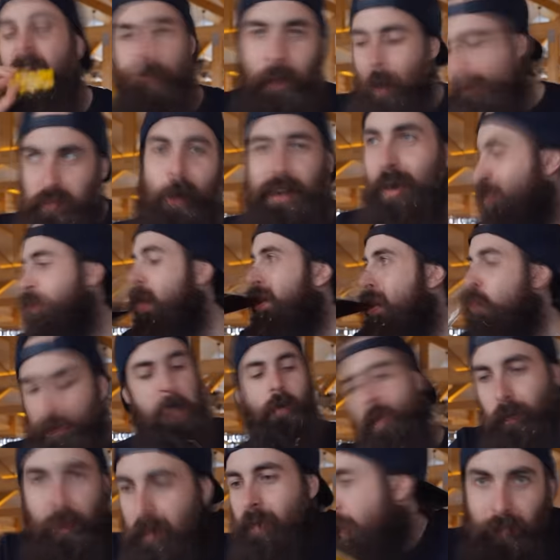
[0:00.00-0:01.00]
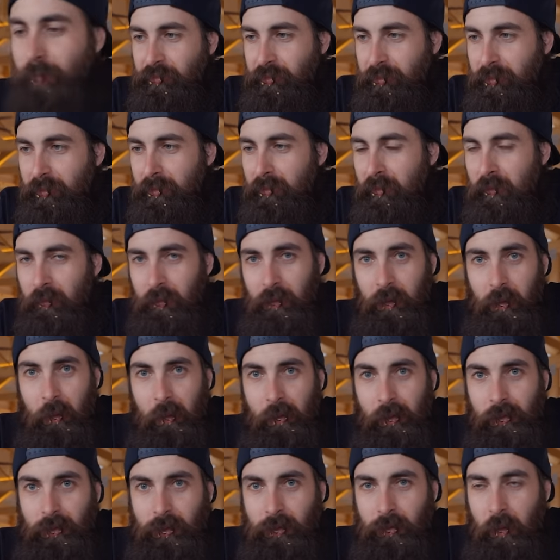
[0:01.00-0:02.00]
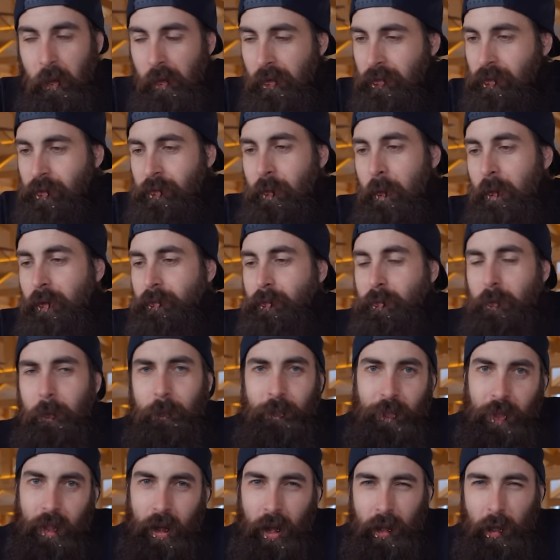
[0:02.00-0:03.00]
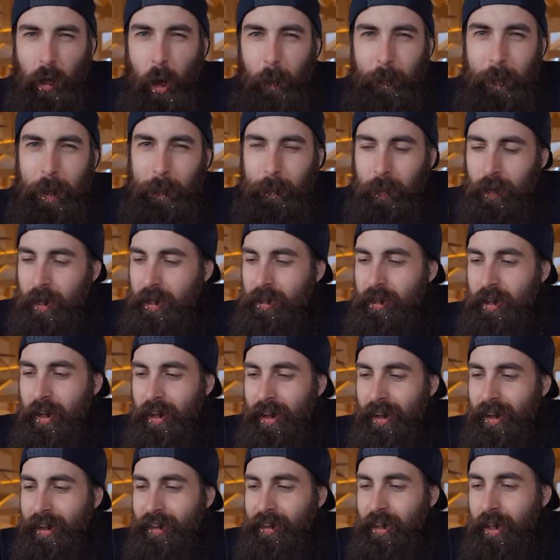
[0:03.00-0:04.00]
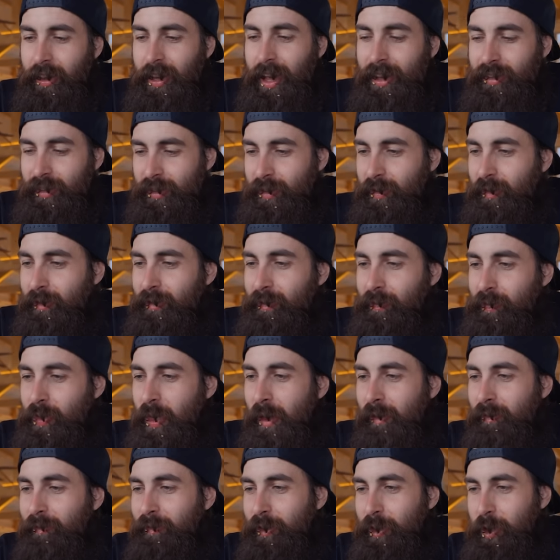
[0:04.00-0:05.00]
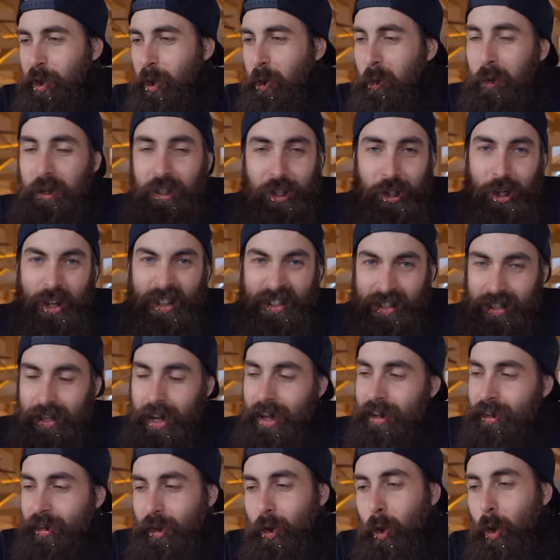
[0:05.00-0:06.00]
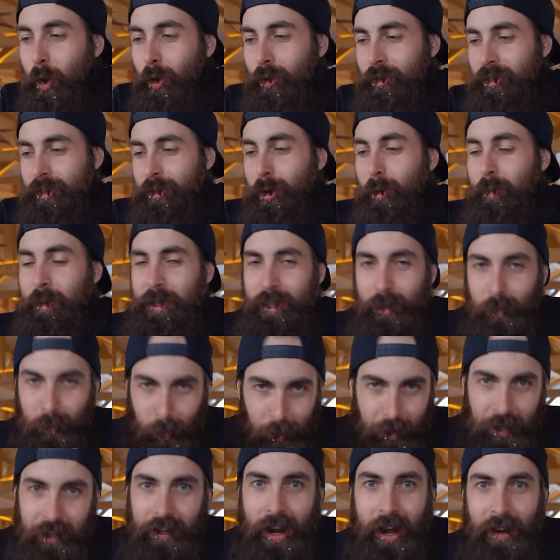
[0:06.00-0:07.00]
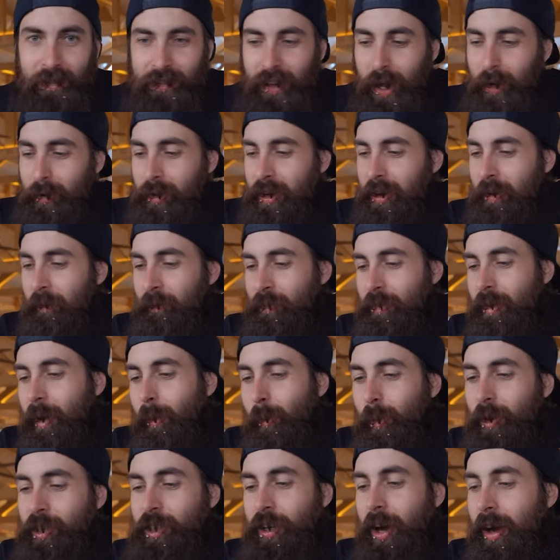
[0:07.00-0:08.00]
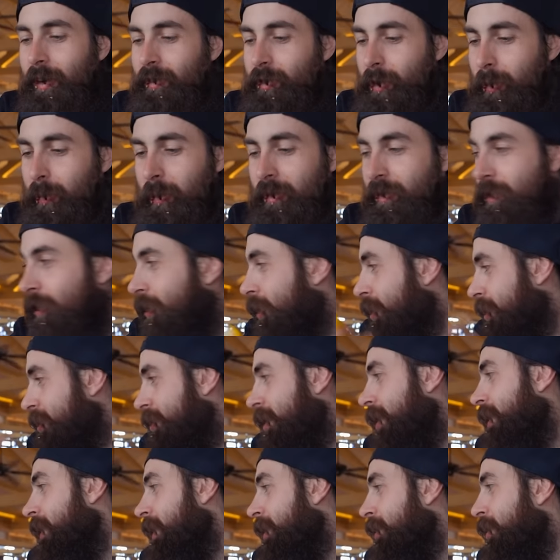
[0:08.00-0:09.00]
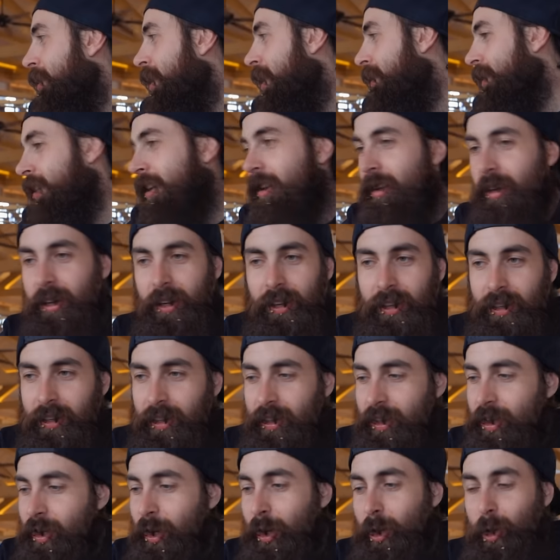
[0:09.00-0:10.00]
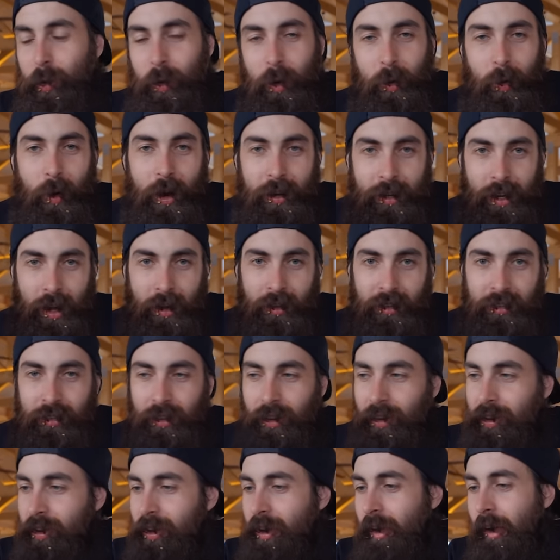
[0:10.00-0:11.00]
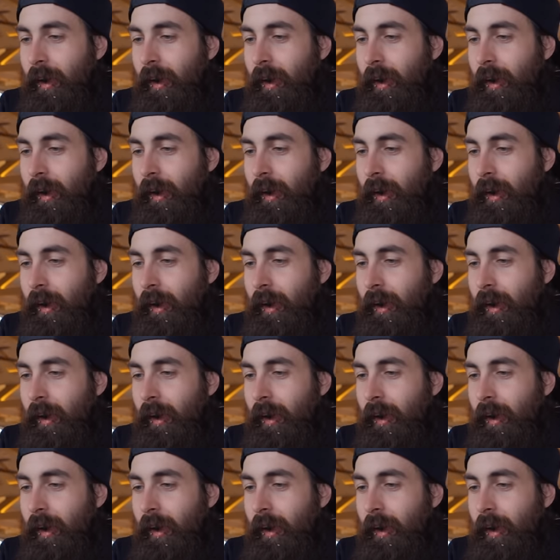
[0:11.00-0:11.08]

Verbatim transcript: the, the coke definitely helped take the, the edge off. A lot of people in the, in the last video, which contained corn, told me to run a knife down it, which I have done before. Sadly, I don't have any uh, cutlery right now, so I'm